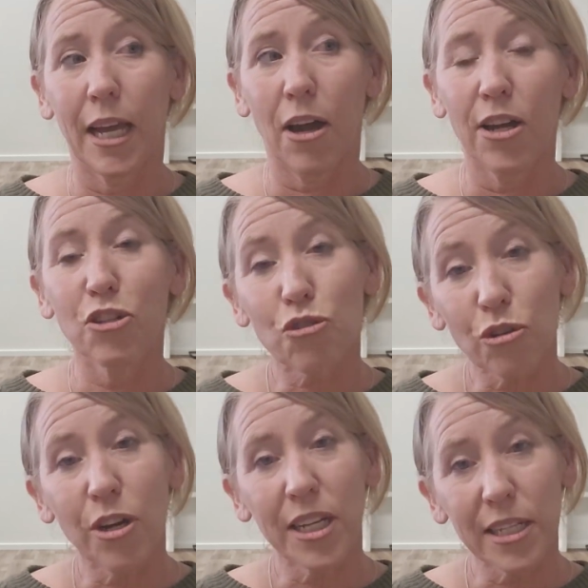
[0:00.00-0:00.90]
I
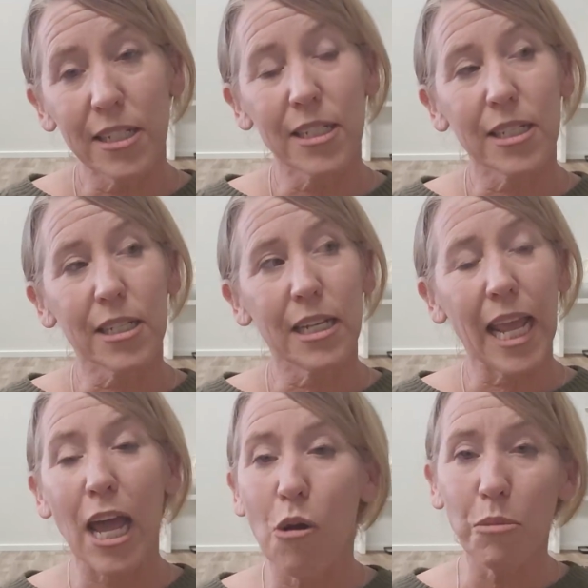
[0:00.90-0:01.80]
try and
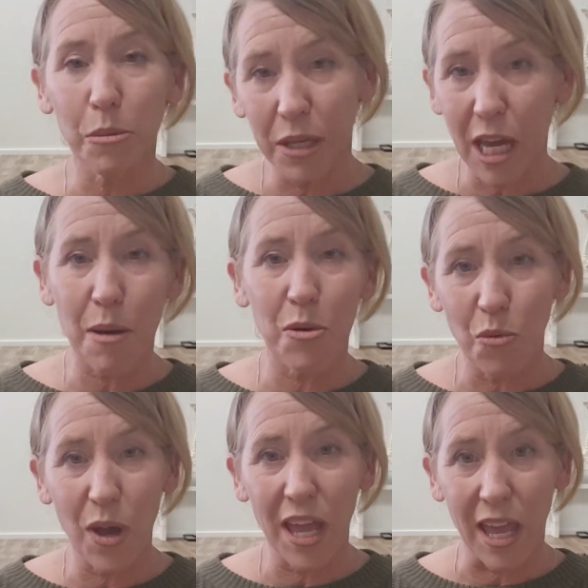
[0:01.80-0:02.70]
help you become
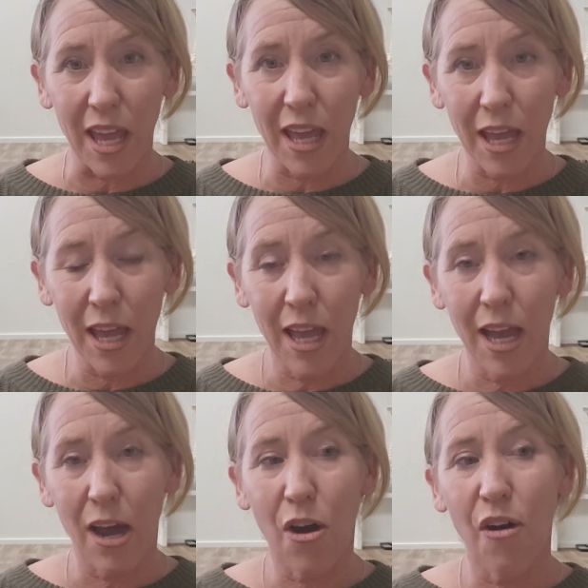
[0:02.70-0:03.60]
aware
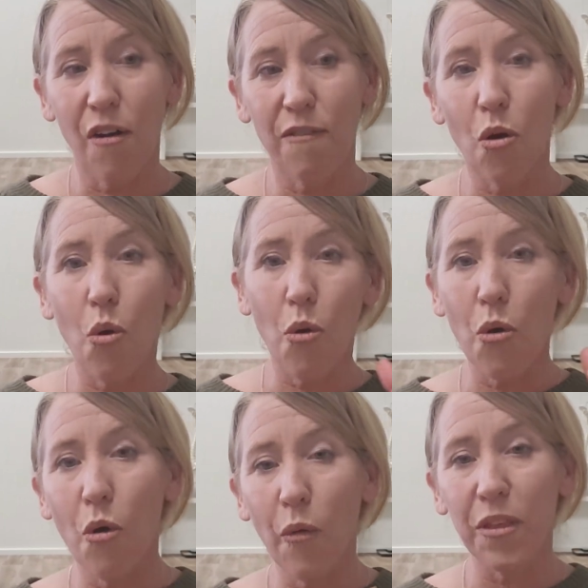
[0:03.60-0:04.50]
of
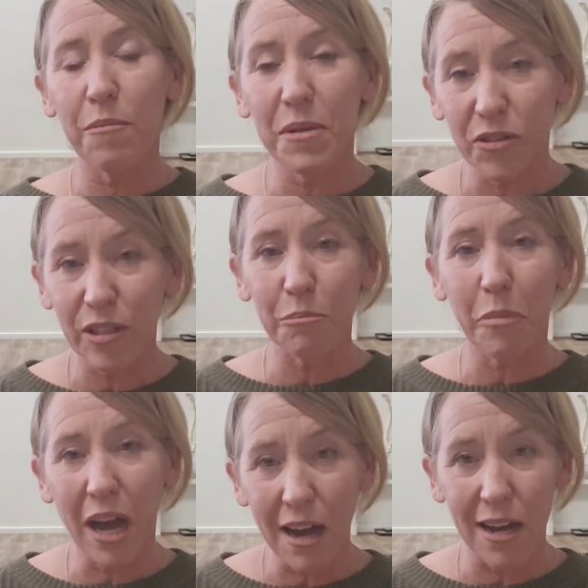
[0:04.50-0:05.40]
all the missing
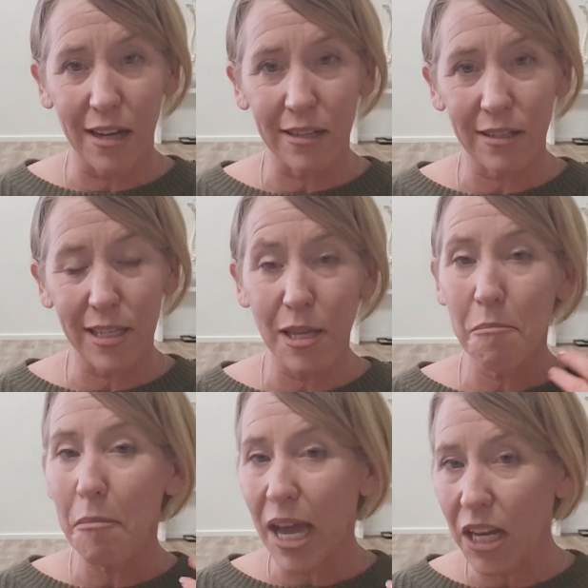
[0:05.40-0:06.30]
parts that you
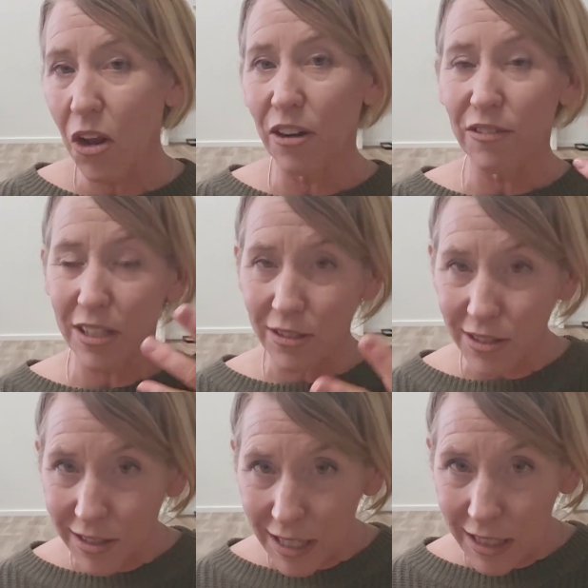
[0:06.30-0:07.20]
may not have
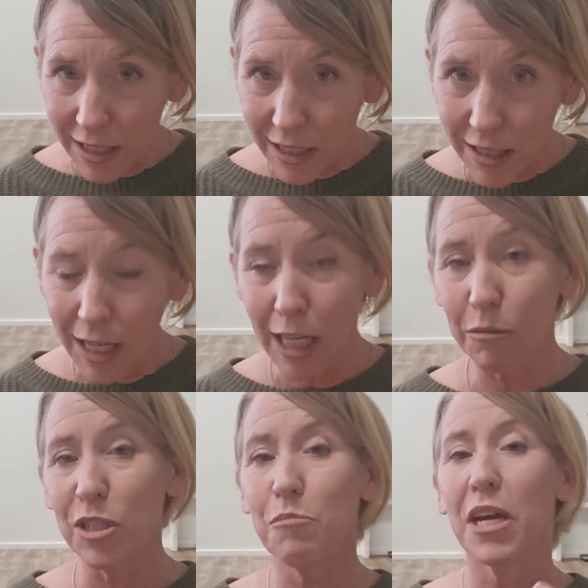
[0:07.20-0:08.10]
considered,
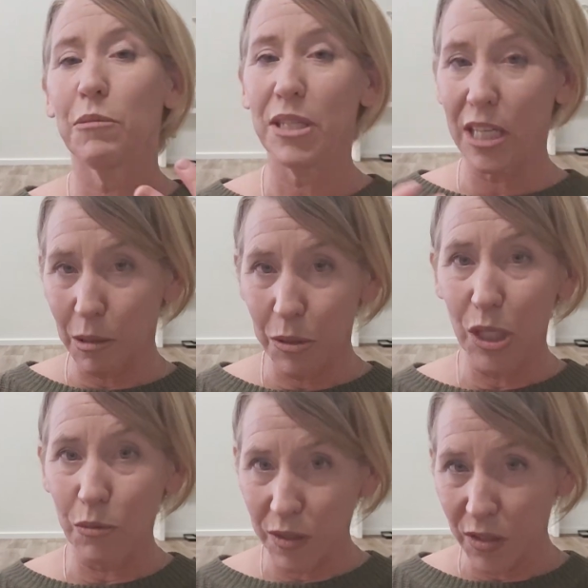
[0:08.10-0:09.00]
which may be keeping
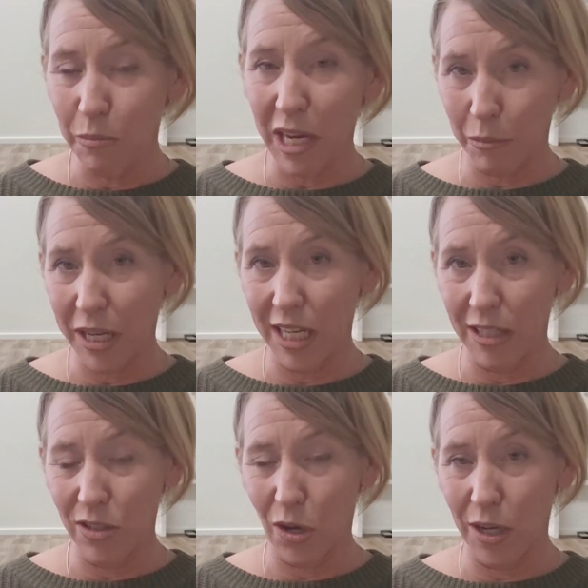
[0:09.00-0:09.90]
you in this back pain
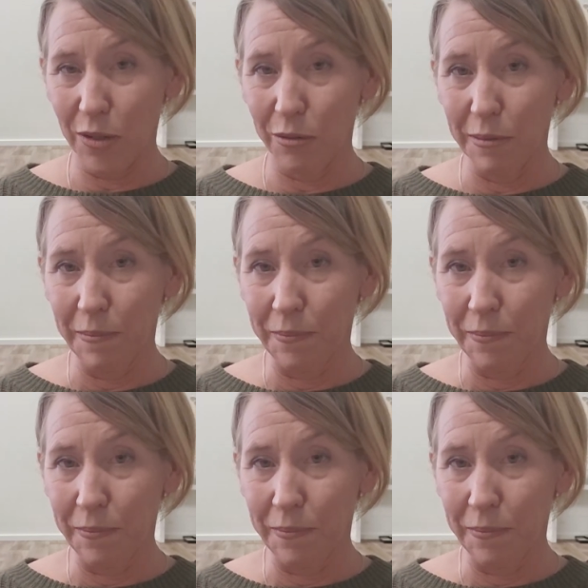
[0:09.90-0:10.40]
cycle.